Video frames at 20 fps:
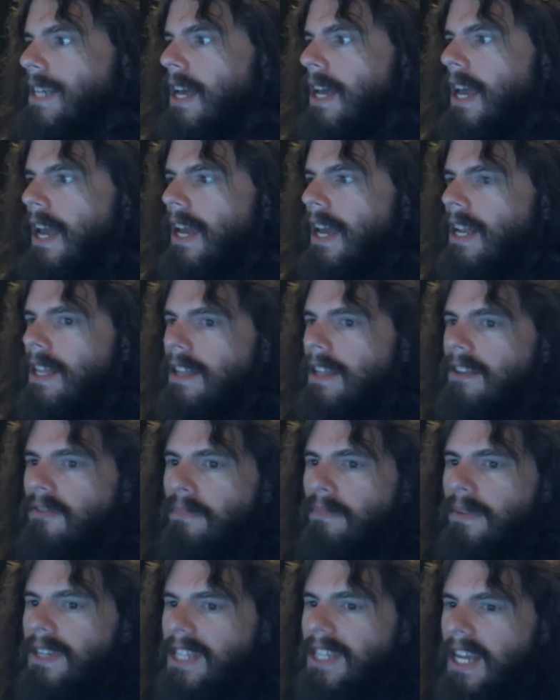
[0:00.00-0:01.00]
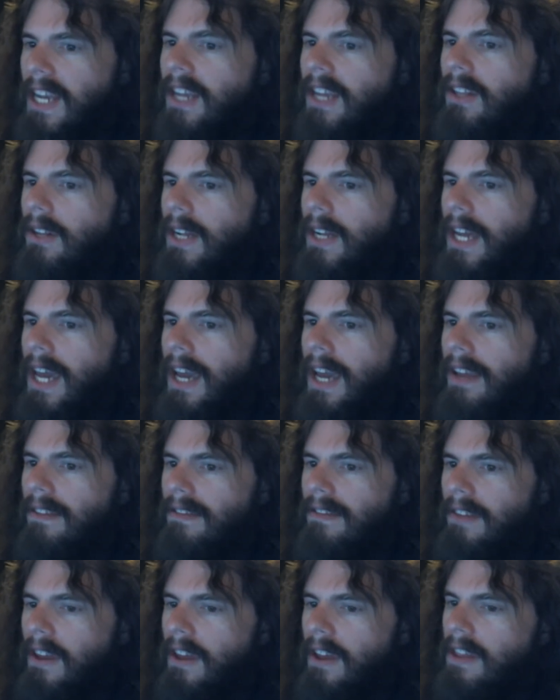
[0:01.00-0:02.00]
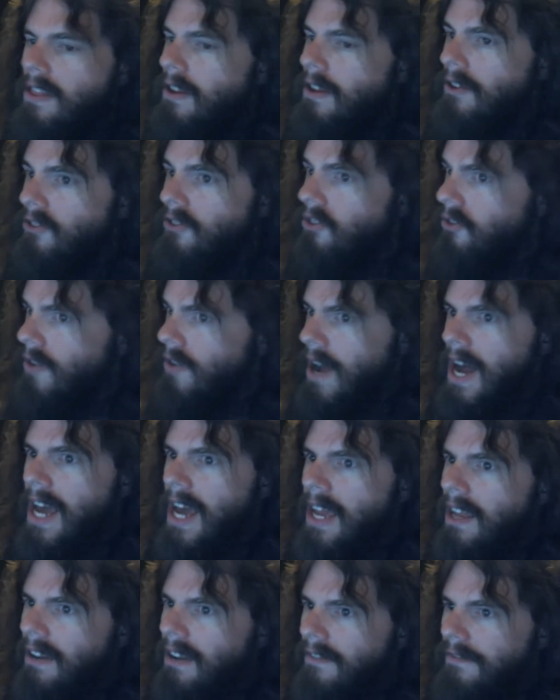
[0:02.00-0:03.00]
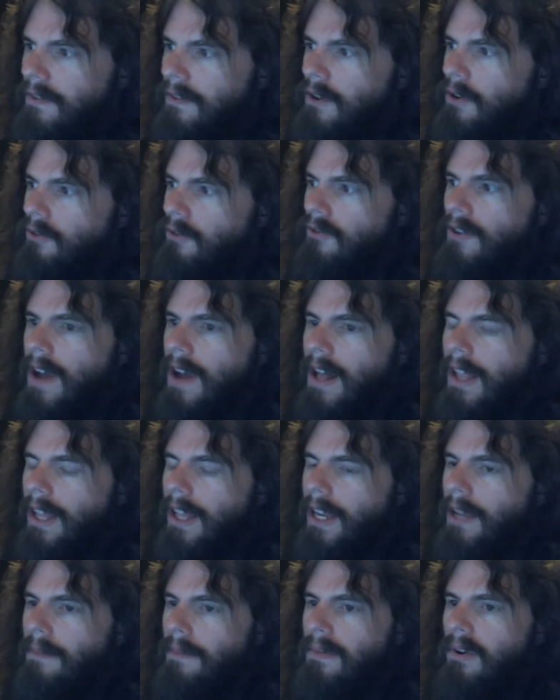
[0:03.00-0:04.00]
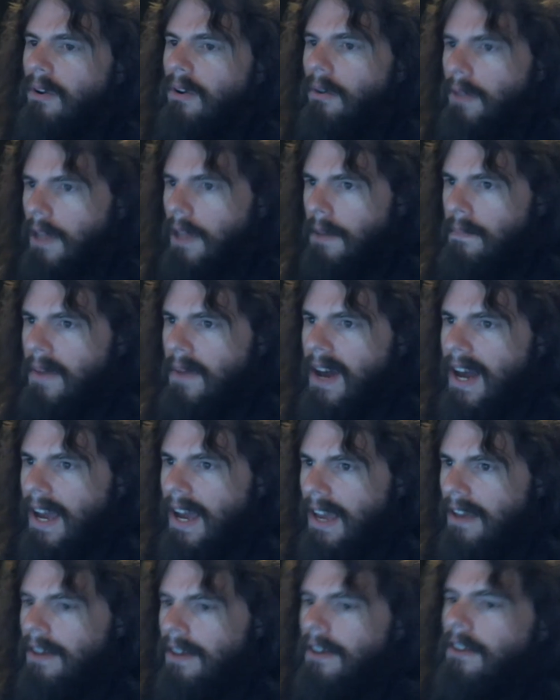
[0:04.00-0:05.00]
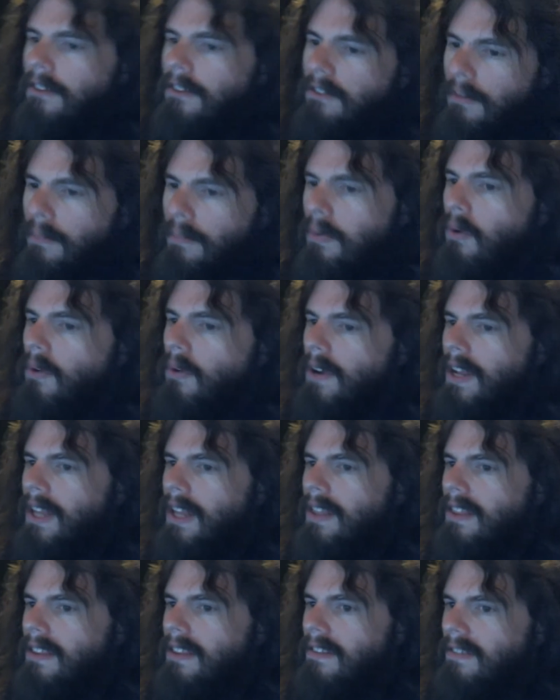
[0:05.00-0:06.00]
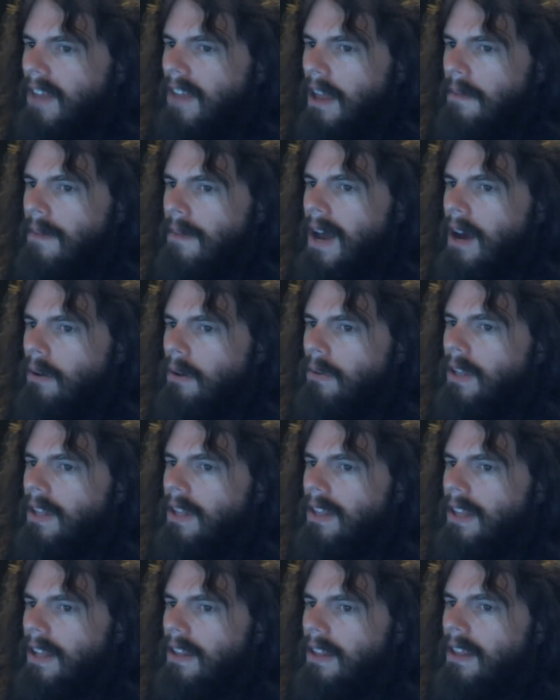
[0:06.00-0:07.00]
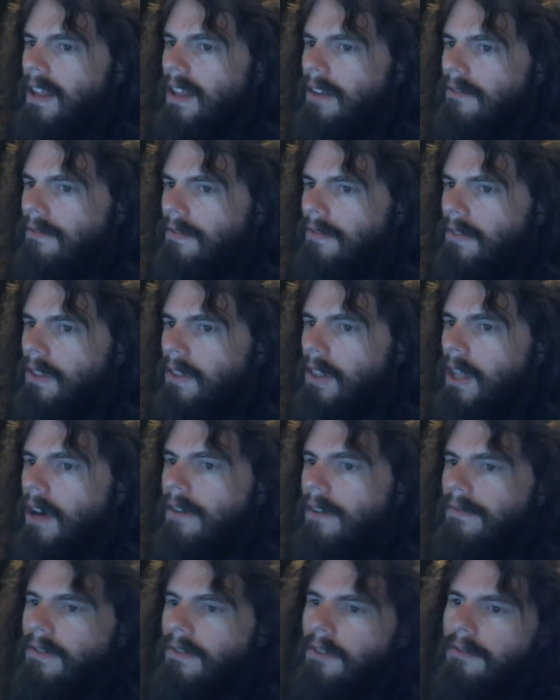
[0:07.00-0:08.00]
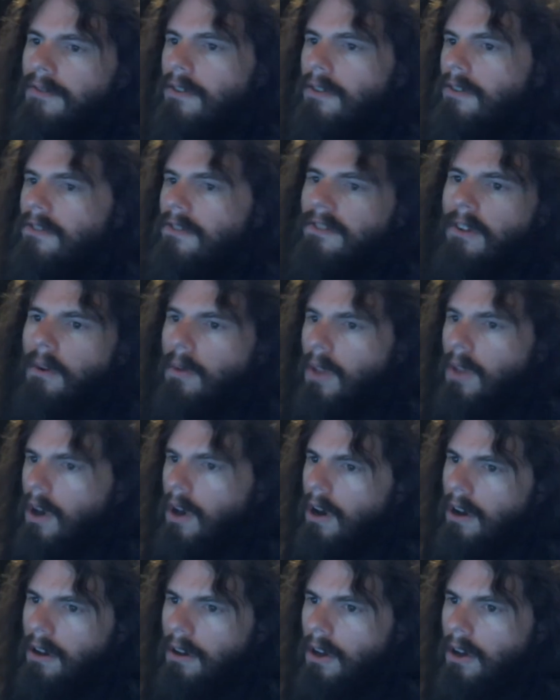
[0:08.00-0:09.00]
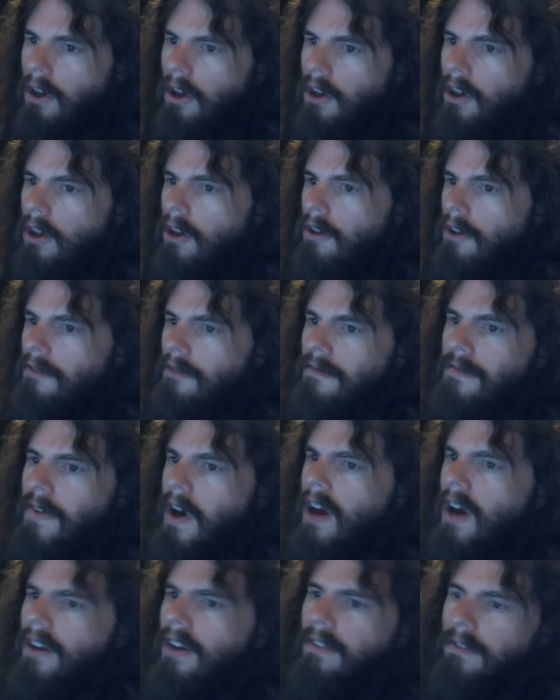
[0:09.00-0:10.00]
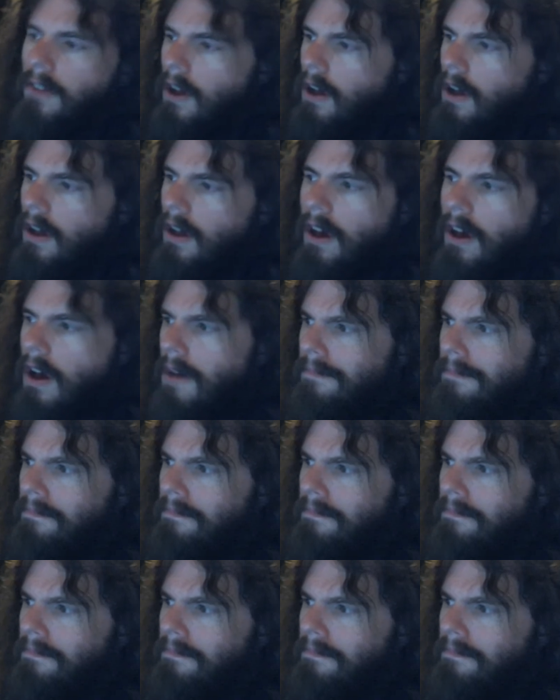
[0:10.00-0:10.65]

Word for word: And in this particular case, they're trying for neutrality, but only by supporting the same outlet that they've loved for so long, Vox.com.